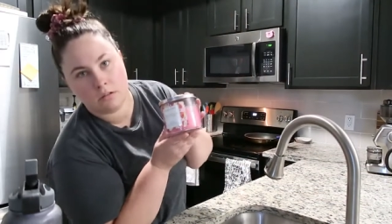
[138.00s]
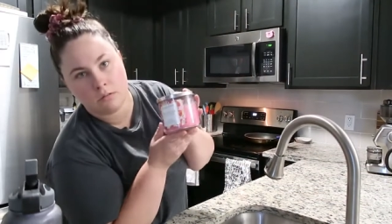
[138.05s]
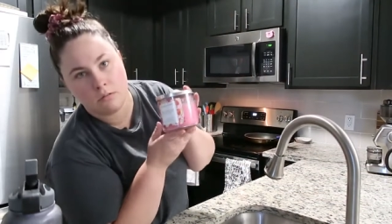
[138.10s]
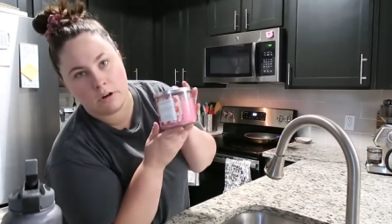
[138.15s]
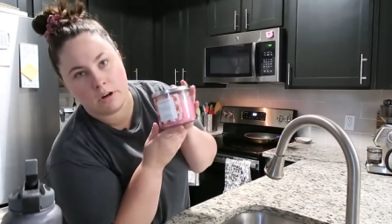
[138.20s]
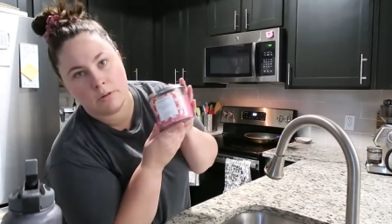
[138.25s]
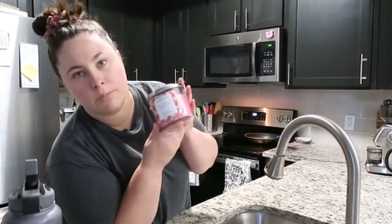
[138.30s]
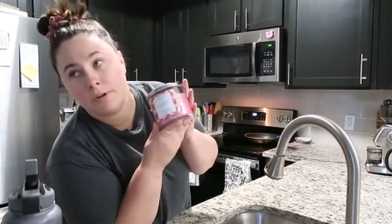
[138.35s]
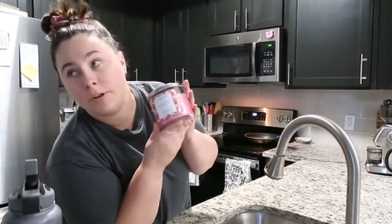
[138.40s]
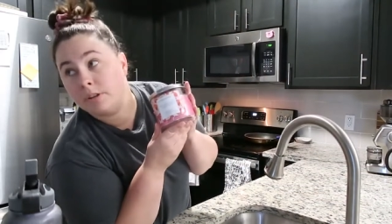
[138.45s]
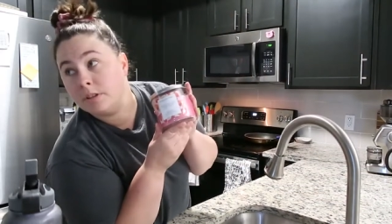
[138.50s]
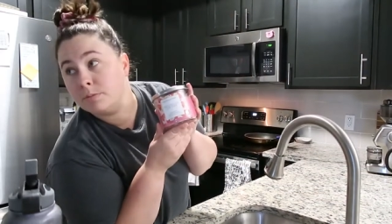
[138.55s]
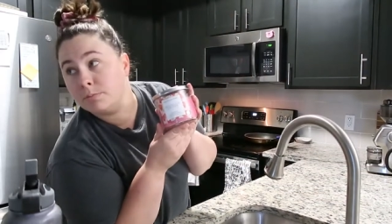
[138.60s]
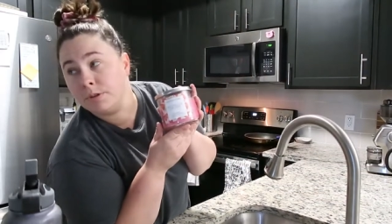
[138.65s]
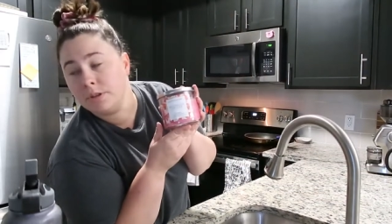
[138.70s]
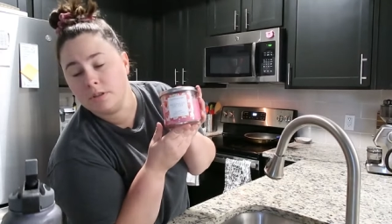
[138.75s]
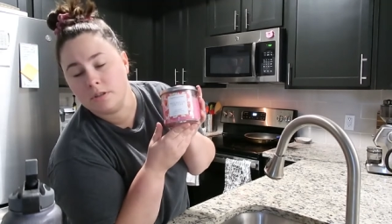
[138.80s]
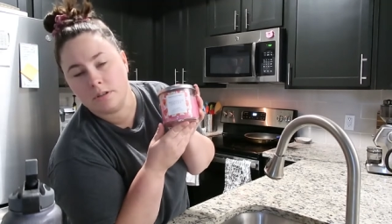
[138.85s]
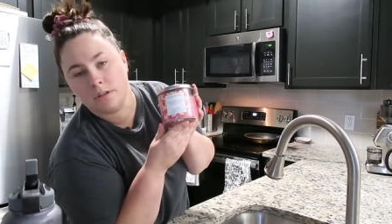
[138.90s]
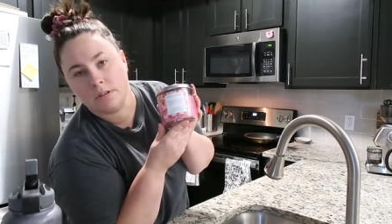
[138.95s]
Watermelon
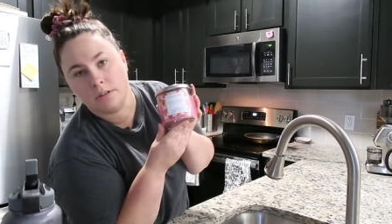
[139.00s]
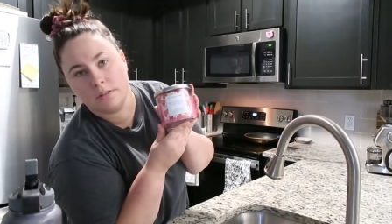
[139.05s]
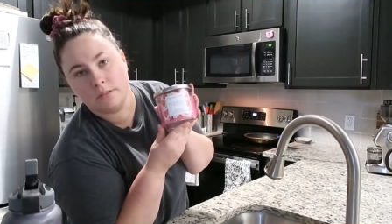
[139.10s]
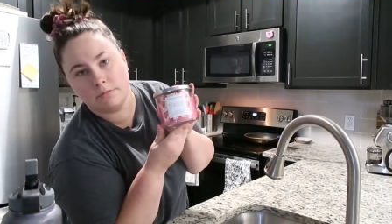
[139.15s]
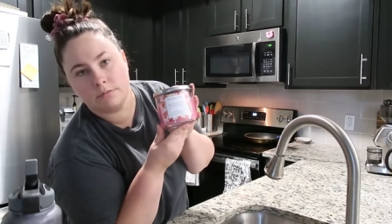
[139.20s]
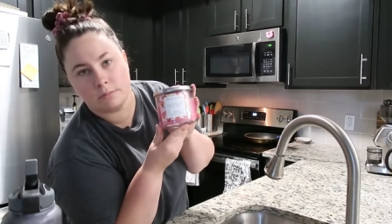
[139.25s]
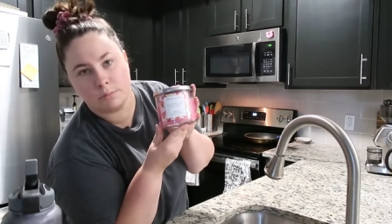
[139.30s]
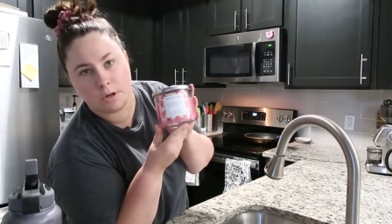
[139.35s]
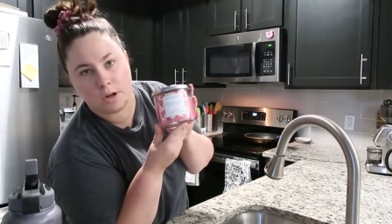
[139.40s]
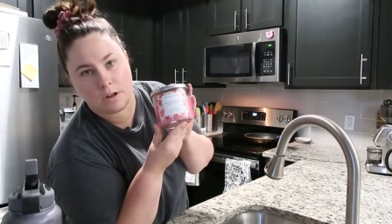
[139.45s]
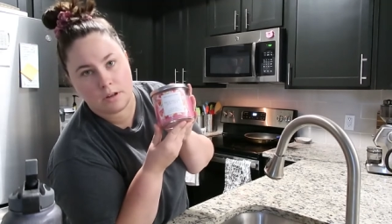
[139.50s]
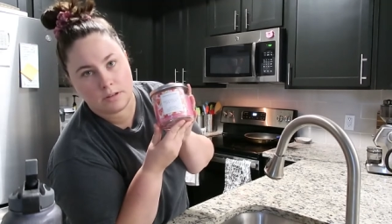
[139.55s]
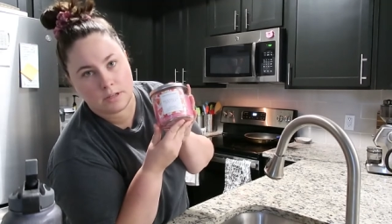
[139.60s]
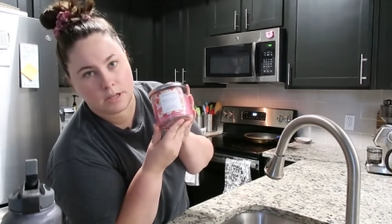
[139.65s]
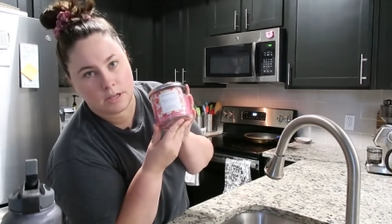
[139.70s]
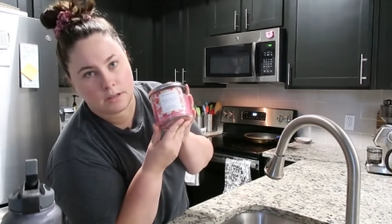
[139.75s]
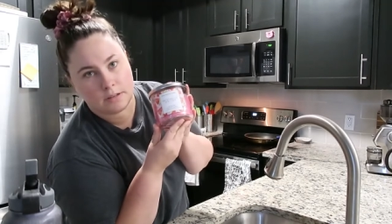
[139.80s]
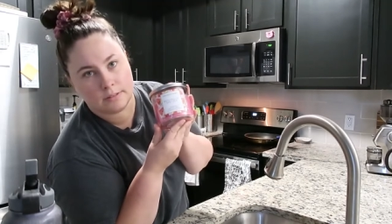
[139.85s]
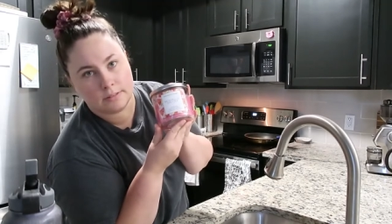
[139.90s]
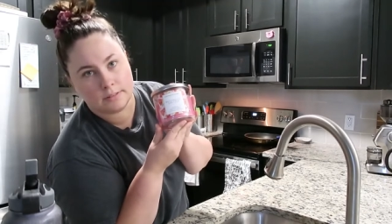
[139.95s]
spritzer from
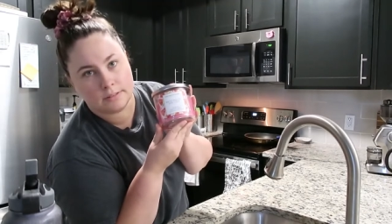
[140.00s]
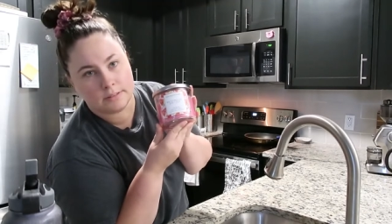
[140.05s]
Aldi.